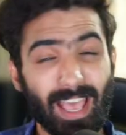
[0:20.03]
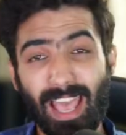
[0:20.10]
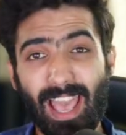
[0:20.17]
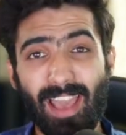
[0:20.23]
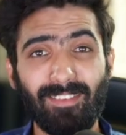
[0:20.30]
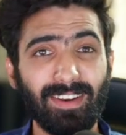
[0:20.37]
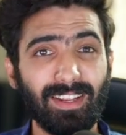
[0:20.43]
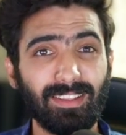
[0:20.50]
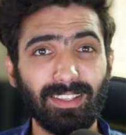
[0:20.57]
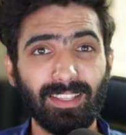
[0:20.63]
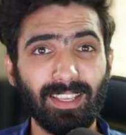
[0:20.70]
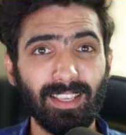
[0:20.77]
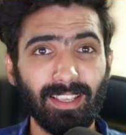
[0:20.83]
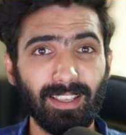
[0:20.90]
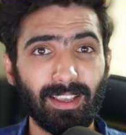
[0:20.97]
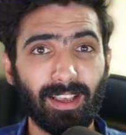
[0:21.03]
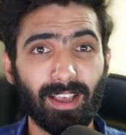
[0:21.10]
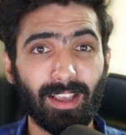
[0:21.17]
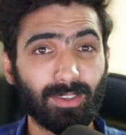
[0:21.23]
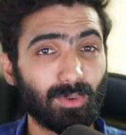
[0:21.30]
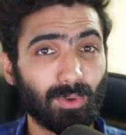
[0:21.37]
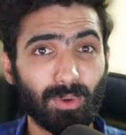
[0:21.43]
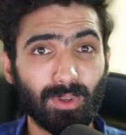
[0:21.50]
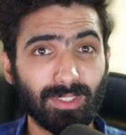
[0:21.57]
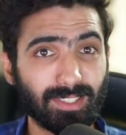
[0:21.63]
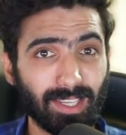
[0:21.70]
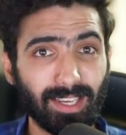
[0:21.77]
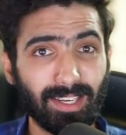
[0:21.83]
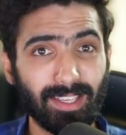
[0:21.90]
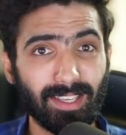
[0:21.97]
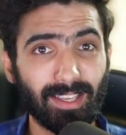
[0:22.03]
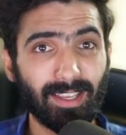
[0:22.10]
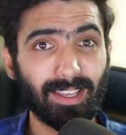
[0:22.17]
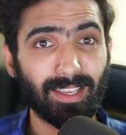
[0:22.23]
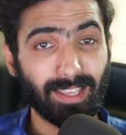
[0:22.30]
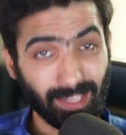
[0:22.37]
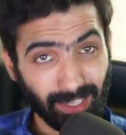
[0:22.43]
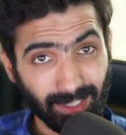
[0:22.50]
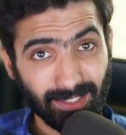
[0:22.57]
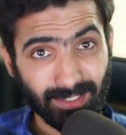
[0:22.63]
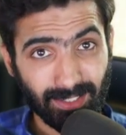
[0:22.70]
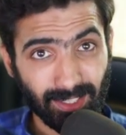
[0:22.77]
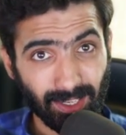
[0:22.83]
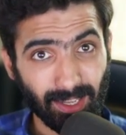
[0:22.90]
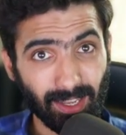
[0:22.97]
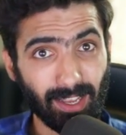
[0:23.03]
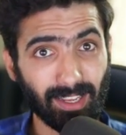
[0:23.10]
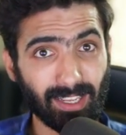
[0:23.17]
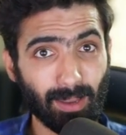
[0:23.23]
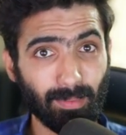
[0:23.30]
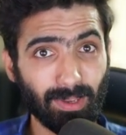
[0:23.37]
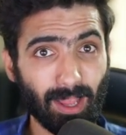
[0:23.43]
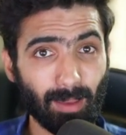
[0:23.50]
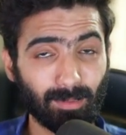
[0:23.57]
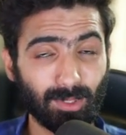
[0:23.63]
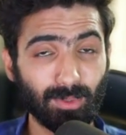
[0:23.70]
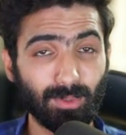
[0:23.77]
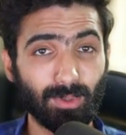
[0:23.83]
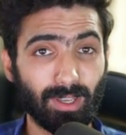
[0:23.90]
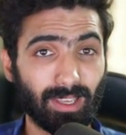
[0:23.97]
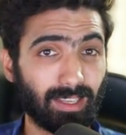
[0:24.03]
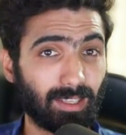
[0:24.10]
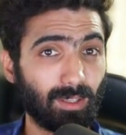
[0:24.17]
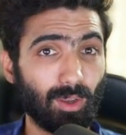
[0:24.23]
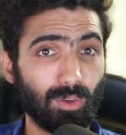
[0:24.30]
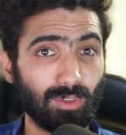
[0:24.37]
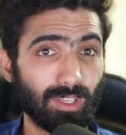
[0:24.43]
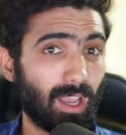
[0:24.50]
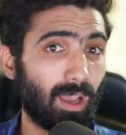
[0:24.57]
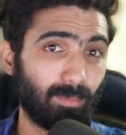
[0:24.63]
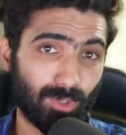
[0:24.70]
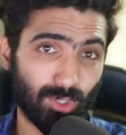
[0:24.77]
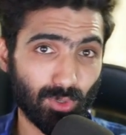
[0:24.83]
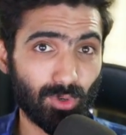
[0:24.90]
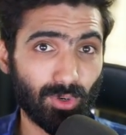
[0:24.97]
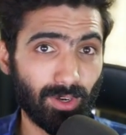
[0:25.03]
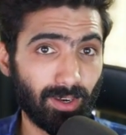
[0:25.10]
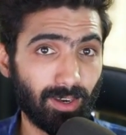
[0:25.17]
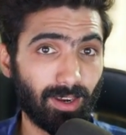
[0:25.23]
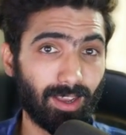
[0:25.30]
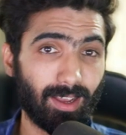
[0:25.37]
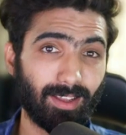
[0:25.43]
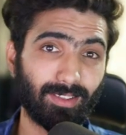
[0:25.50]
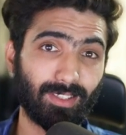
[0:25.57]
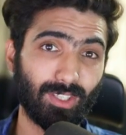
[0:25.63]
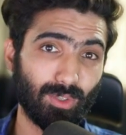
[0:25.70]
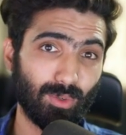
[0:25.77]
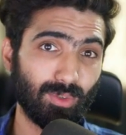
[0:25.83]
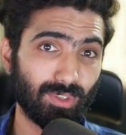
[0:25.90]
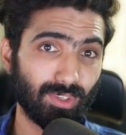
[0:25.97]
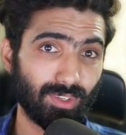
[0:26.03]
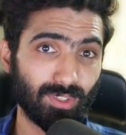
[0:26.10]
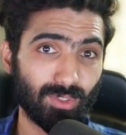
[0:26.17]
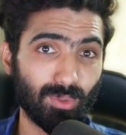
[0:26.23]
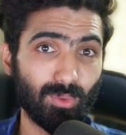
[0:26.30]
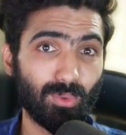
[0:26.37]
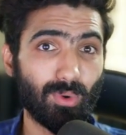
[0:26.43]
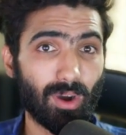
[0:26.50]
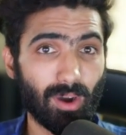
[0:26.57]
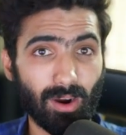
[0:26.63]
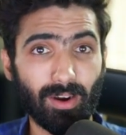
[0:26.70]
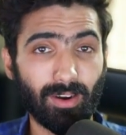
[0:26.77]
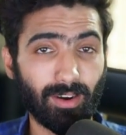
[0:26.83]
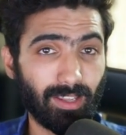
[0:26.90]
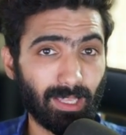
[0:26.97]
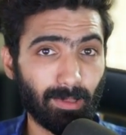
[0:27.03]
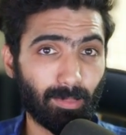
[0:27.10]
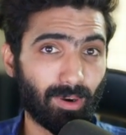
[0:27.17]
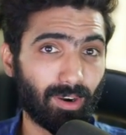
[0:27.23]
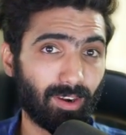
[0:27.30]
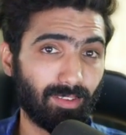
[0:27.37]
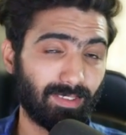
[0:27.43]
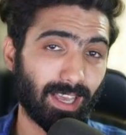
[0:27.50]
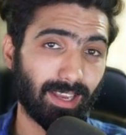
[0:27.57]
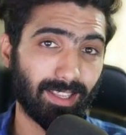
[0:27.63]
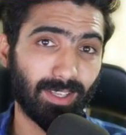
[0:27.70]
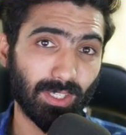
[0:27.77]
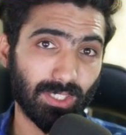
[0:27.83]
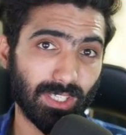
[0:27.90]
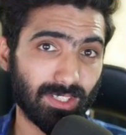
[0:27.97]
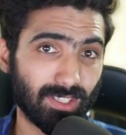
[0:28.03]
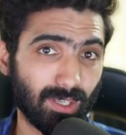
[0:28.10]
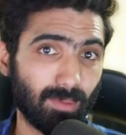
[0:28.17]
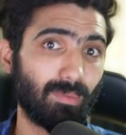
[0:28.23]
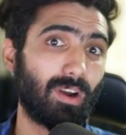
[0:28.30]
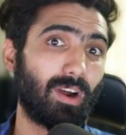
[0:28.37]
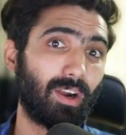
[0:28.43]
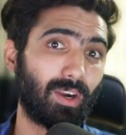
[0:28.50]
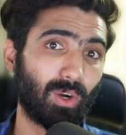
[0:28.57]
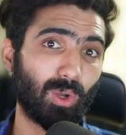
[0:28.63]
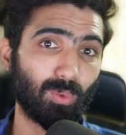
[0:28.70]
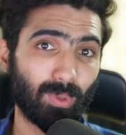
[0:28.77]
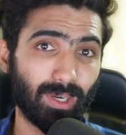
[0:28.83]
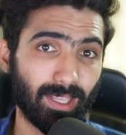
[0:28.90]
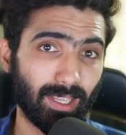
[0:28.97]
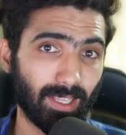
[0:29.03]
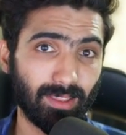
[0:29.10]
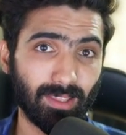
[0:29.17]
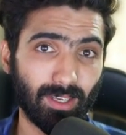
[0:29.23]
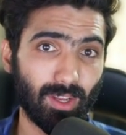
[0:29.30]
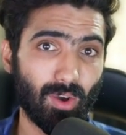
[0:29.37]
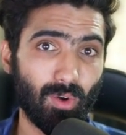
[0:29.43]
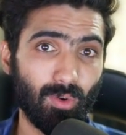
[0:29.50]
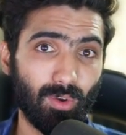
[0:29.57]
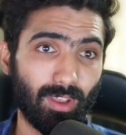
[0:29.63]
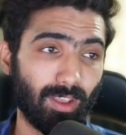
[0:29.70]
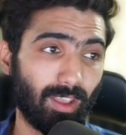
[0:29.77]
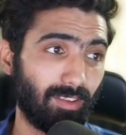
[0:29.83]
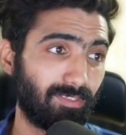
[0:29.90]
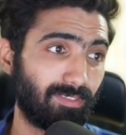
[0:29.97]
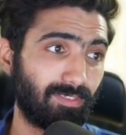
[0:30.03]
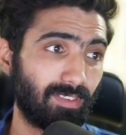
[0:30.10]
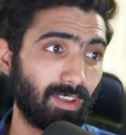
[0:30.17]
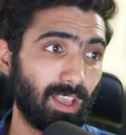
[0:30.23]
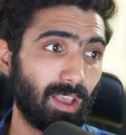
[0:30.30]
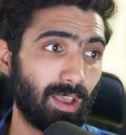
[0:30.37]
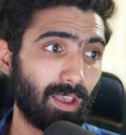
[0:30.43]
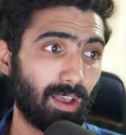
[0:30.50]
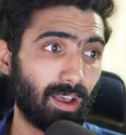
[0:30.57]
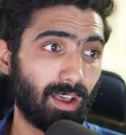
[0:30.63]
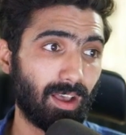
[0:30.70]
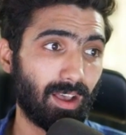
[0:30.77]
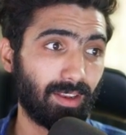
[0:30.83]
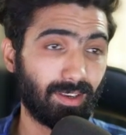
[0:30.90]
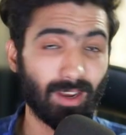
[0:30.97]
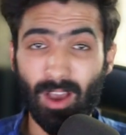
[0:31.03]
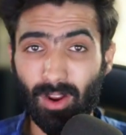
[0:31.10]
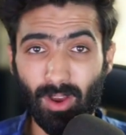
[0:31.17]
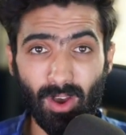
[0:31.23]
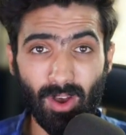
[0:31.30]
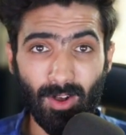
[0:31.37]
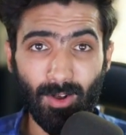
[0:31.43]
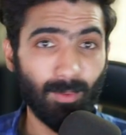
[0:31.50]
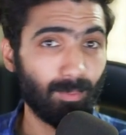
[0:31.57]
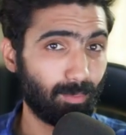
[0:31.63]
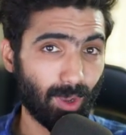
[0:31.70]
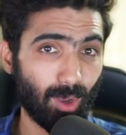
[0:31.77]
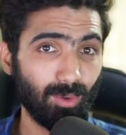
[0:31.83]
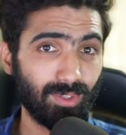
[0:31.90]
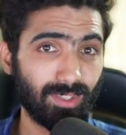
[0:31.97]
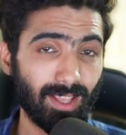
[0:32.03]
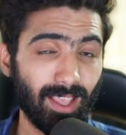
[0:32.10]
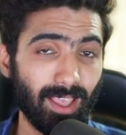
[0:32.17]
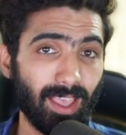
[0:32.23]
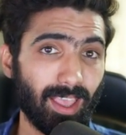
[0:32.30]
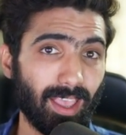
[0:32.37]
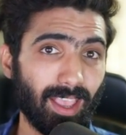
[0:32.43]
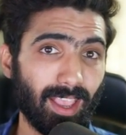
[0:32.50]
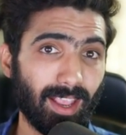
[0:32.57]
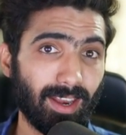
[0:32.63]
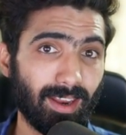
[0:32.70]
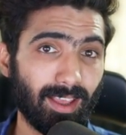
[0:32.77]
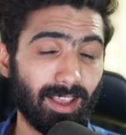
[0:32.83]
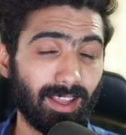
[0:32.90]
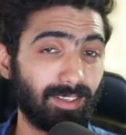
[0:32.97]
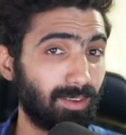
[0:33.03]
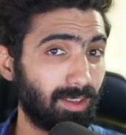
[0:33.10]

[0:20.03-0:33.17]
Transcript: Evidently, Google Stadia is coming up to a close. I'm sure the users who are a part of that ecosystem are already in the know, if not all, most. And